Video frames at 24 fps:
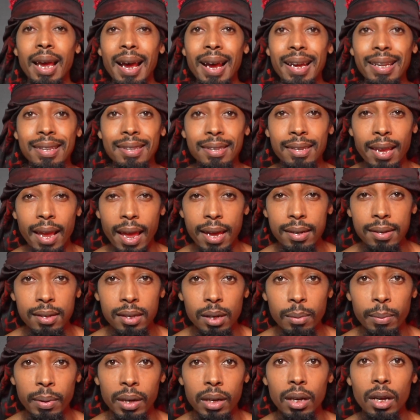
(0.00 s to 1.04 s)
a
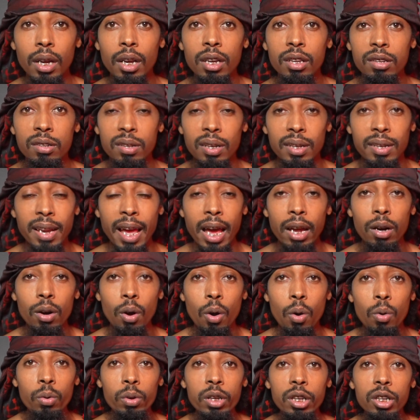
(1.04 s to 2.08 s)
testament to not
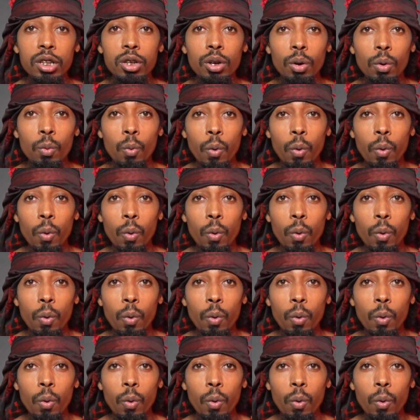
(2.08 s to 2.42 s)
only your